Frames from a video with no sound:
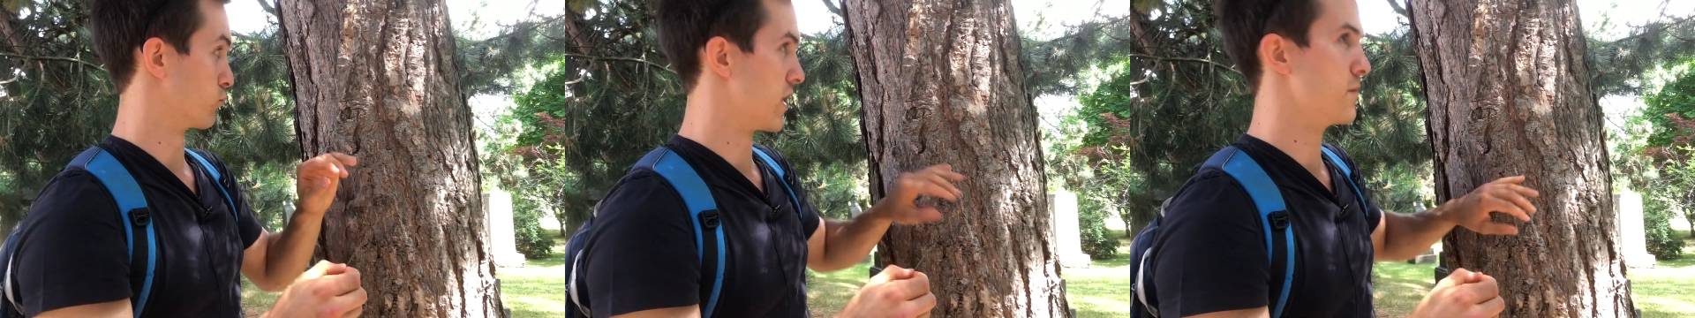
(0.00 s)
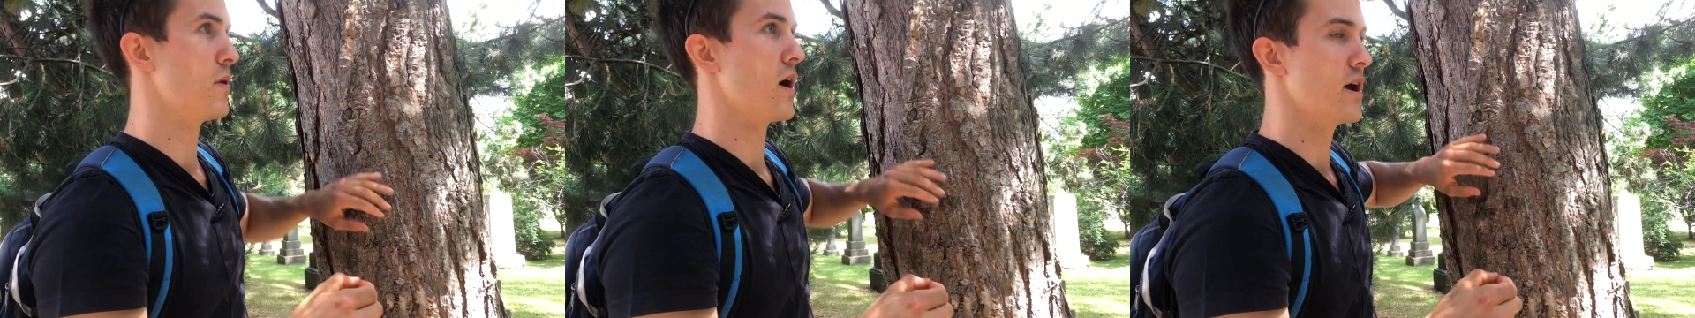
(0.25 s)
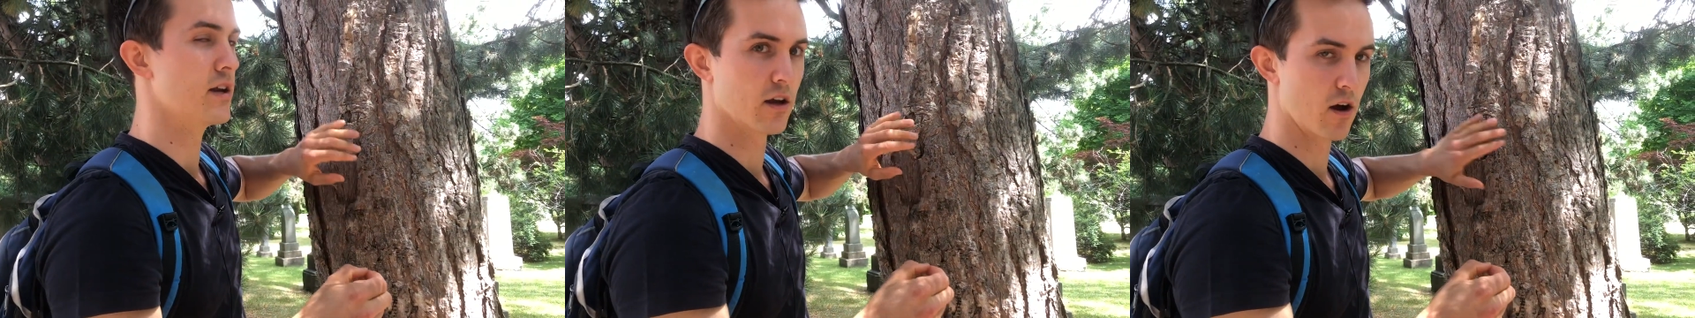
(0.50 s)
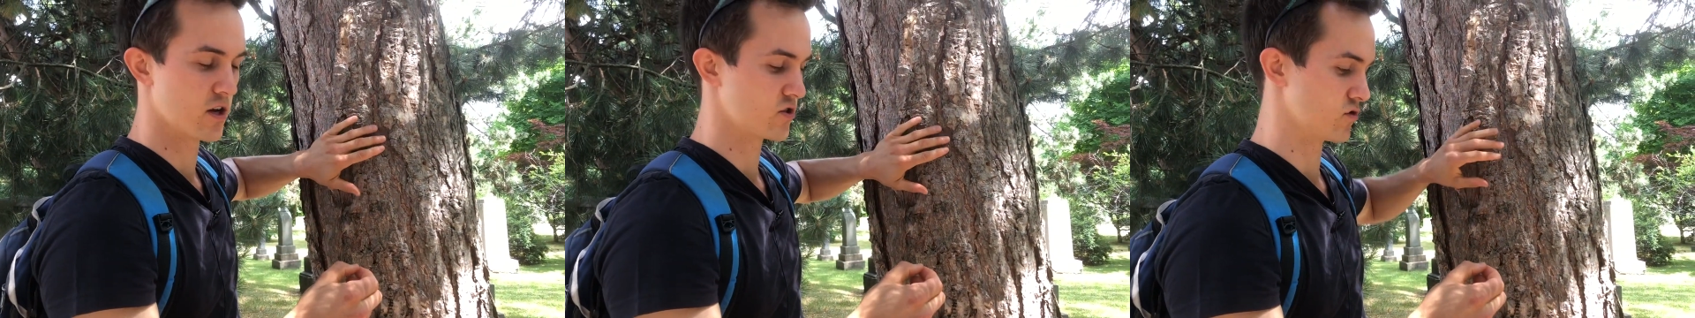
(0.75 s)
pine and
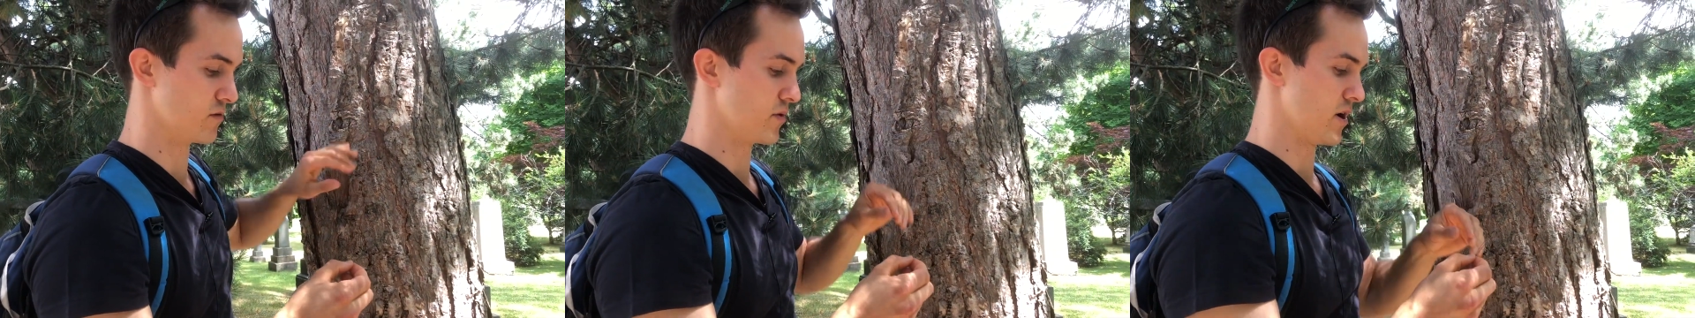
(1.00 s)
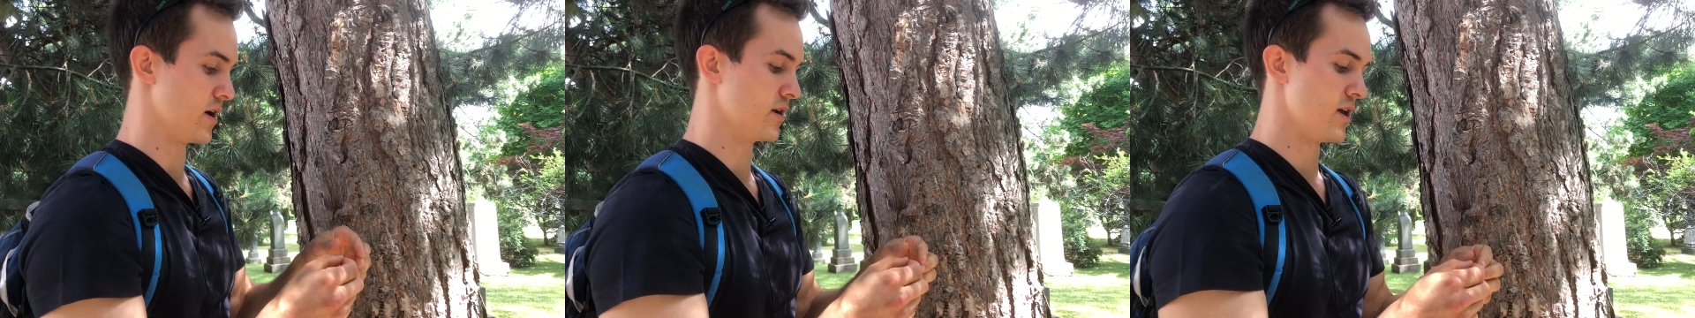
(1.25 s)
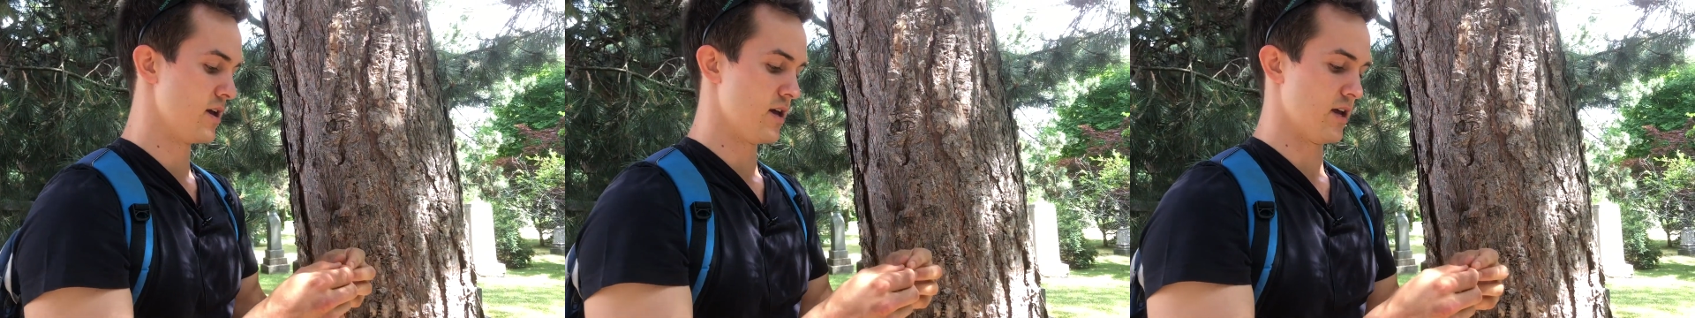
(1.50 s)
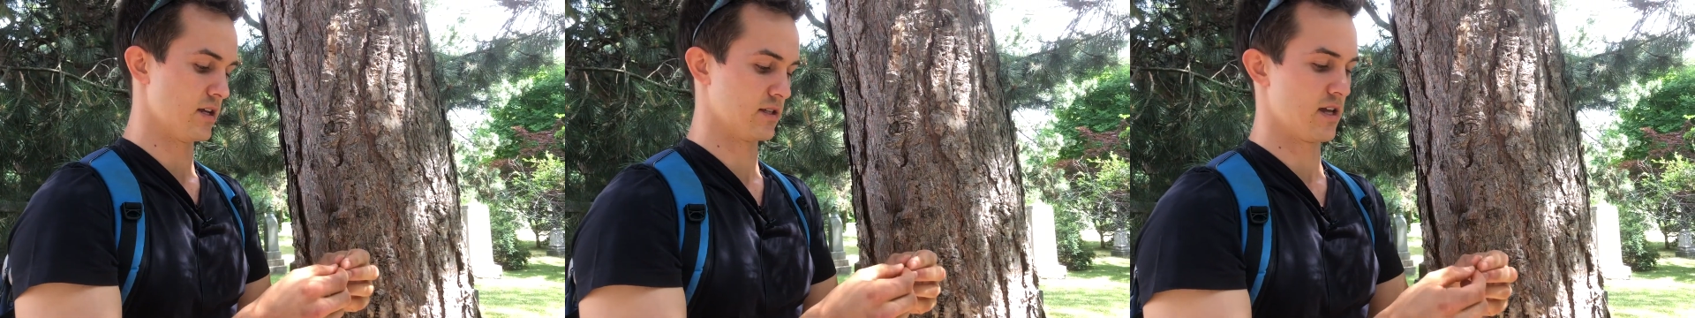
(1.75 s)
Austrian pine
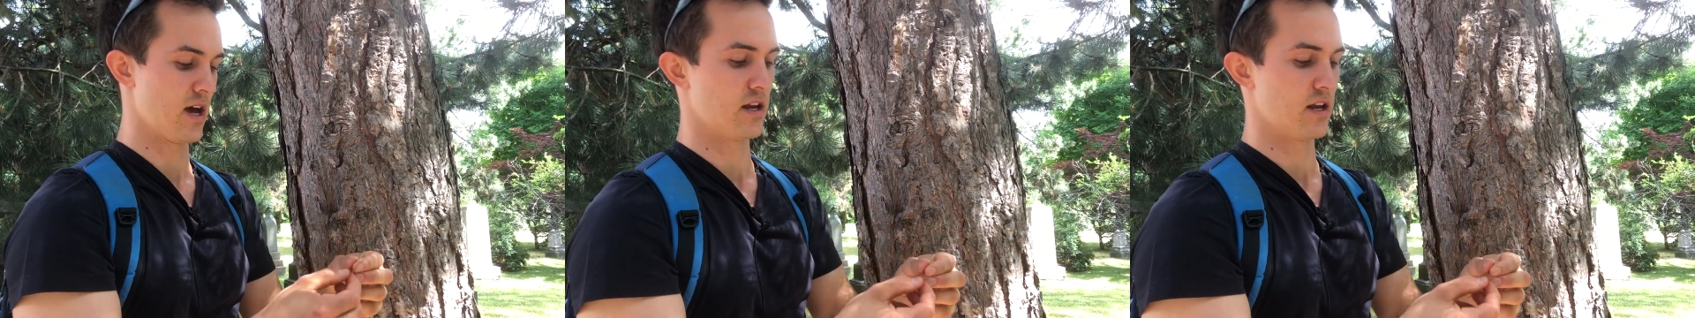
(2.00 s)
is that